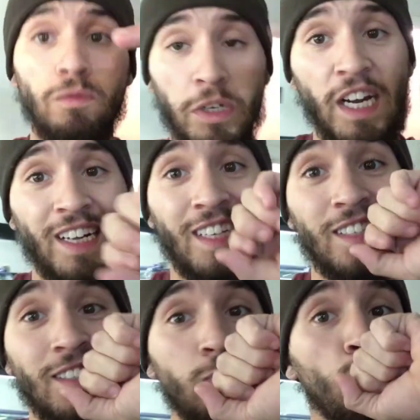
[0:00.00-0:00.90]
we gotta
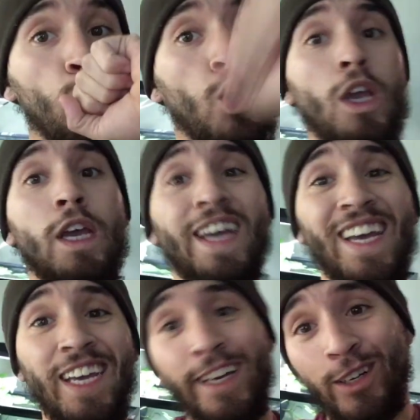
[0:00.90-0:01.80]
kiss
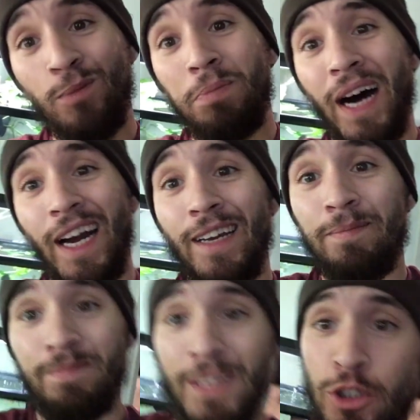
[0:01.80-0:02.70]
ick goodbye.
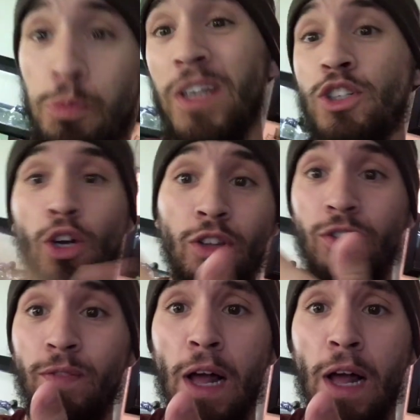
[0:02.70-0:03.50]
Especially on this